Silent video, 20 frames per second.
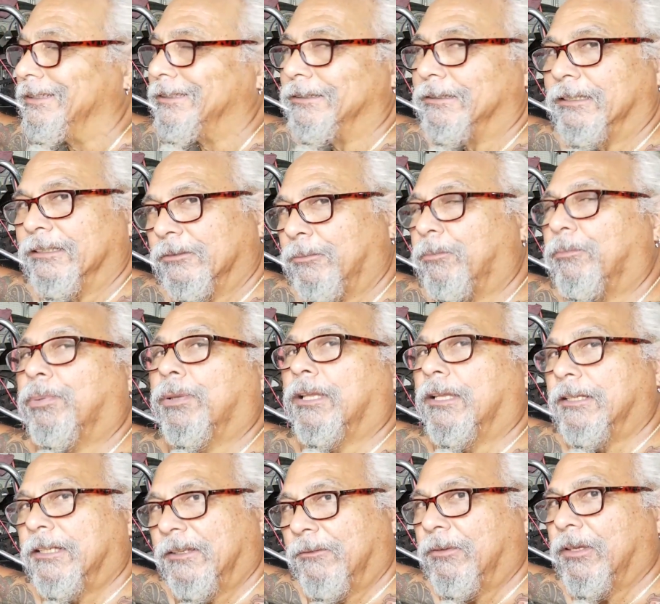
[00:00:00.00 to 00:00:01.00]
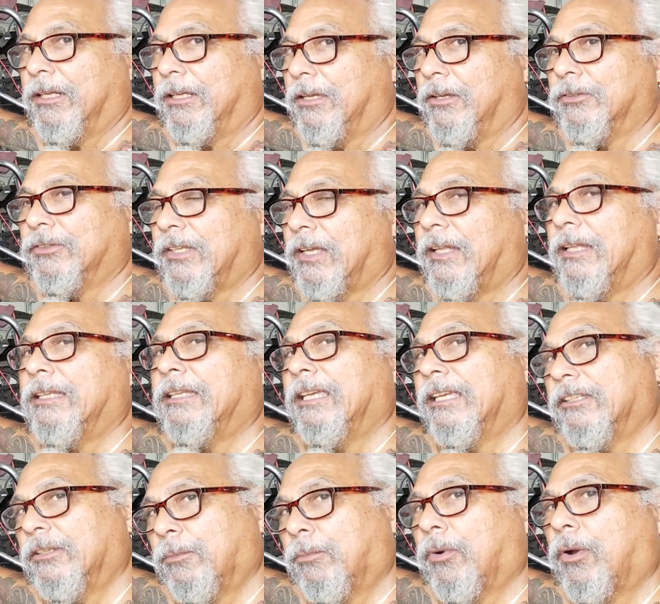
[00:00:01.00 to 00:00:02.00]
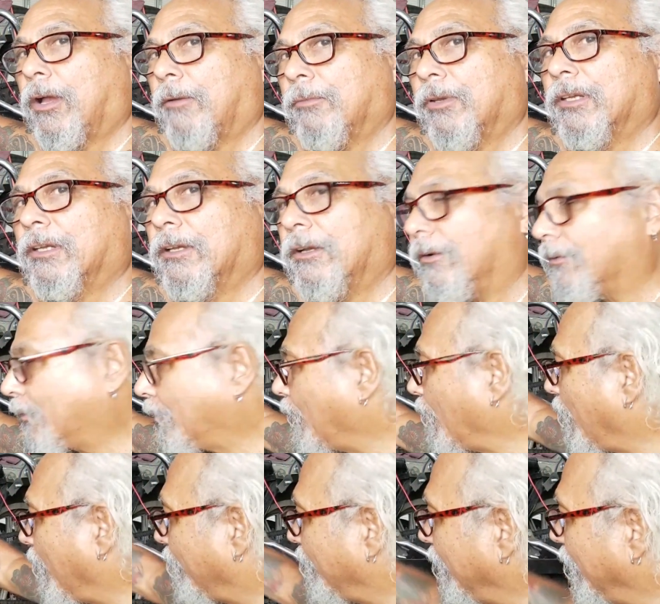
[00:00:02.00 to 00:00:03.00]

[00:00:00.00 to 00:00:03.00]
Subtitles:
There's plenty of videos how to take your primary cover off.